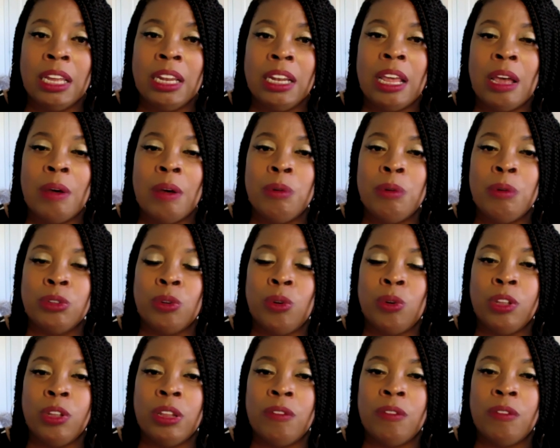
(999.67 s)
that was
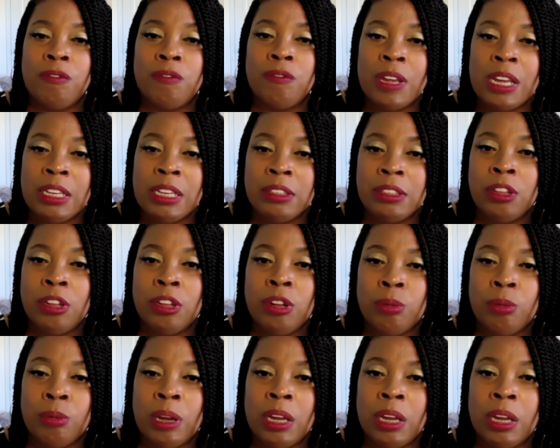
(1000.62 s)
on the face of the
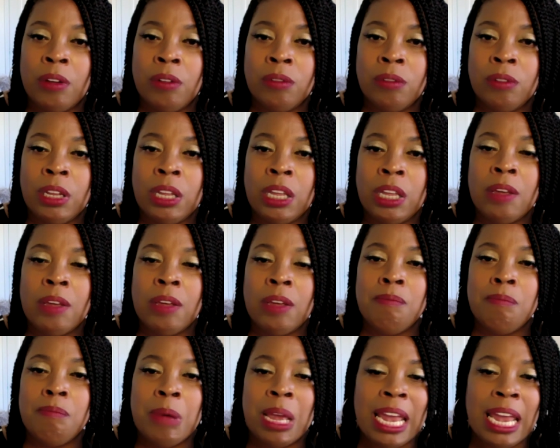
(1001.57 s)
ground,
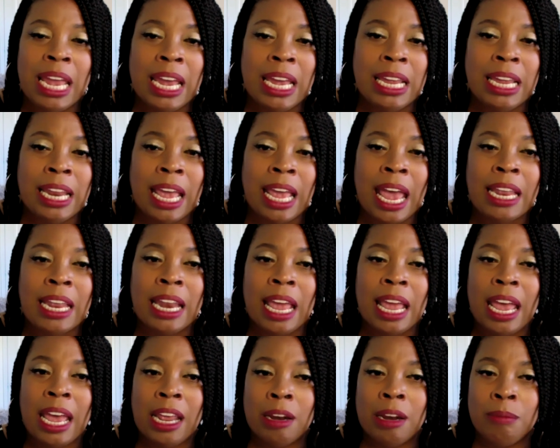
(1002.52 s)
man and
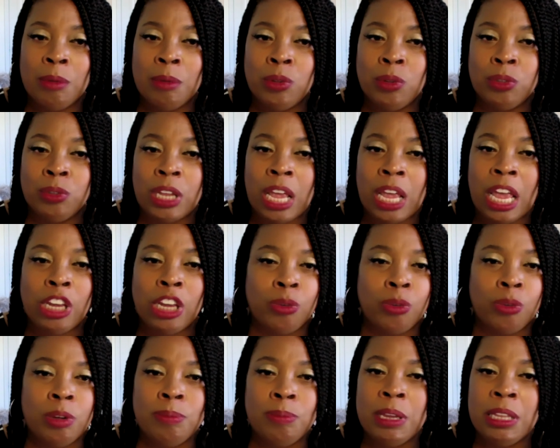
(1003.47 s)
animals and
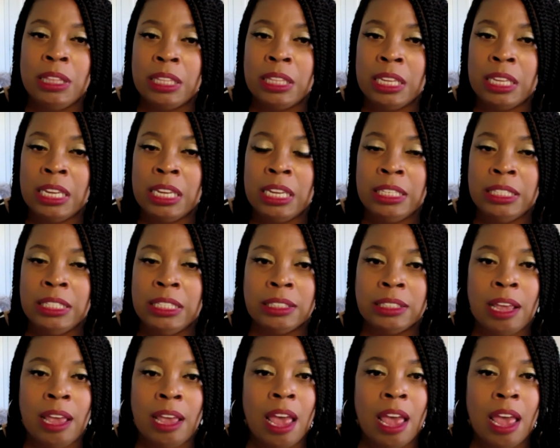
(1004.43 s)
creeping things
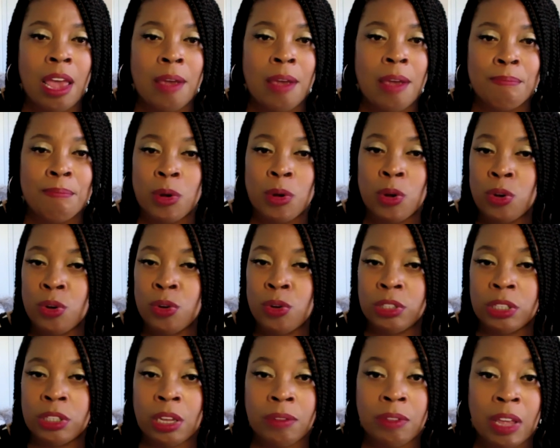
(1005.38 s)
and
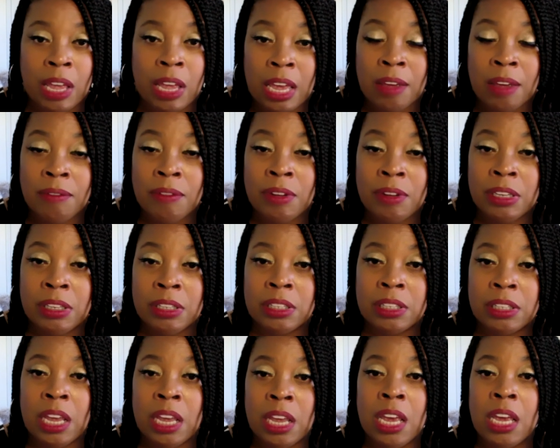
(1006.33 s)
birds of the heavens.
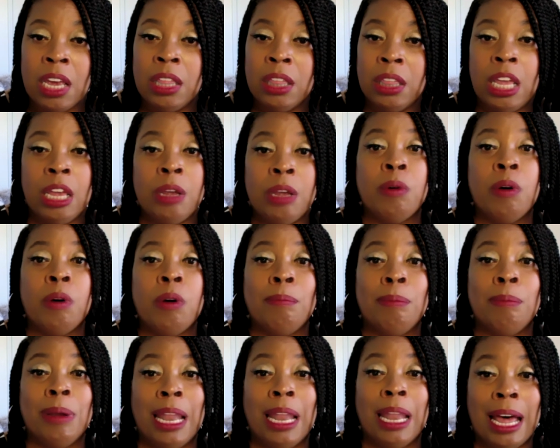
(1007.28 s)
They were
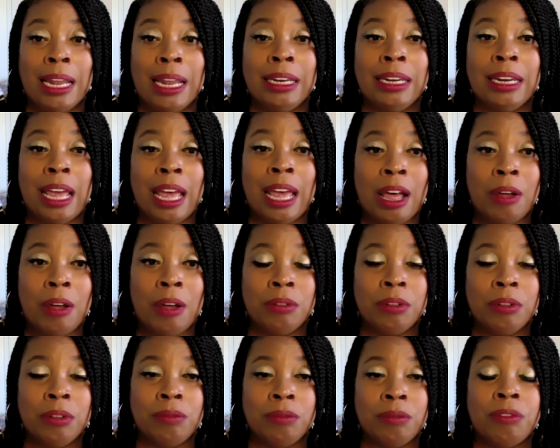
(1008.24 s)
blotted out
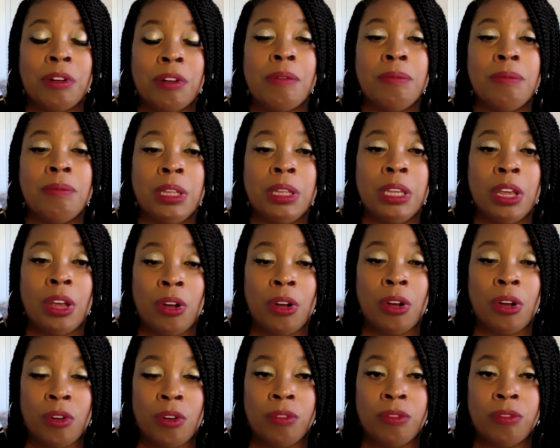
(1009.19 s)
from the
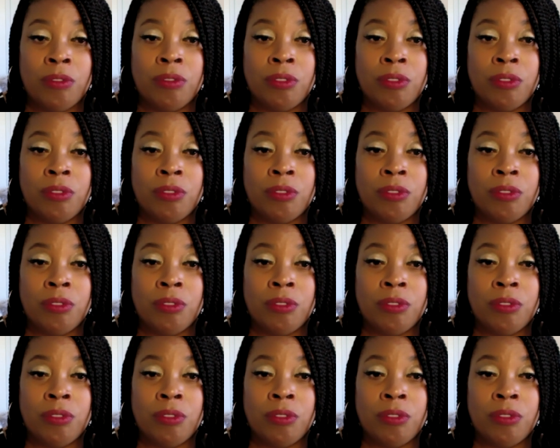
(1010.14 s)
earth.